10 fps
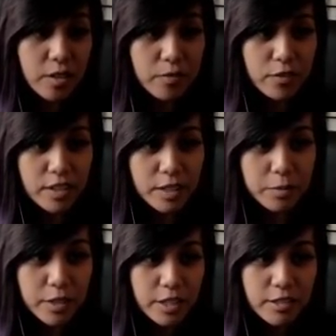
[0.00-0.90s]
so I'm feeling
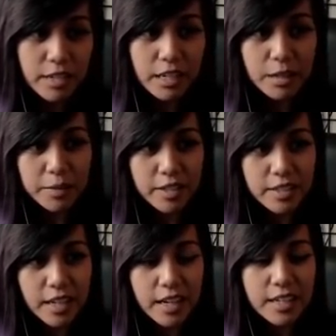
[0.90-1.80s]
pretty okay
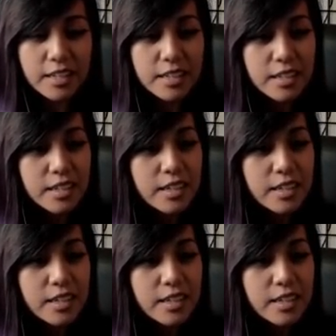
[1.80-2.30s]
about that.